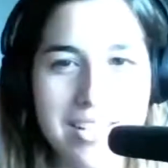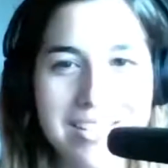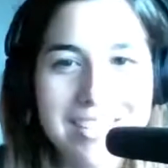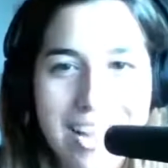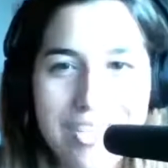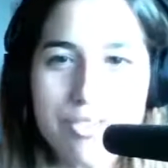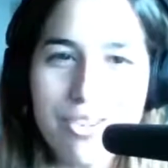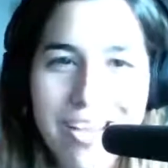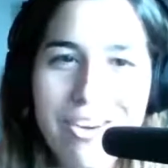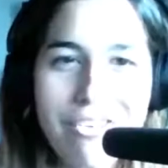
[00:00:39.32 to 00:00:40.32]
his natural
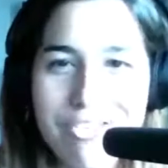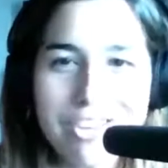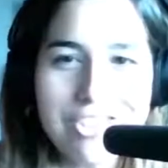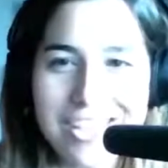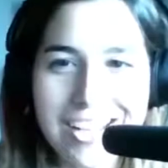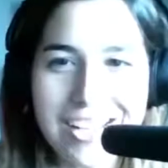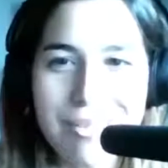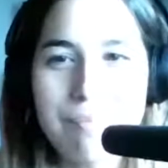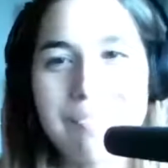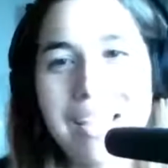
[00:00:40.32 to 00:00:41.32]
hair freshly cut.
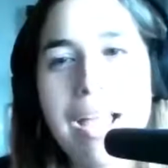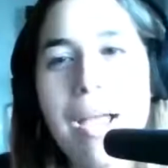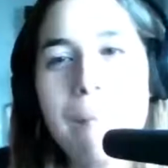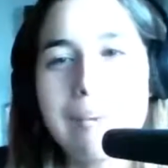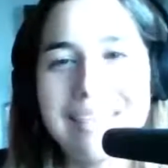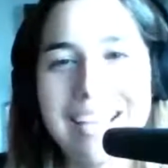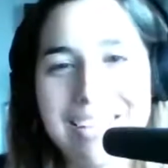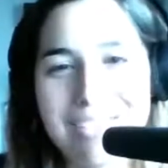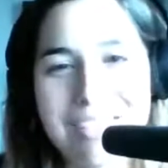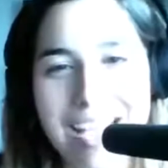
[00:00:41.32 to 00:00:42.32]
By the end
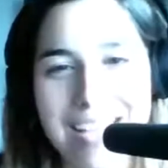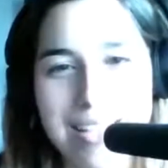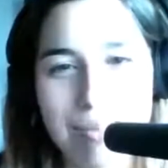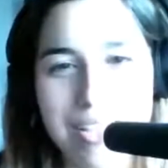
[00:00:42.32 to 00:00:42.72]
of the academic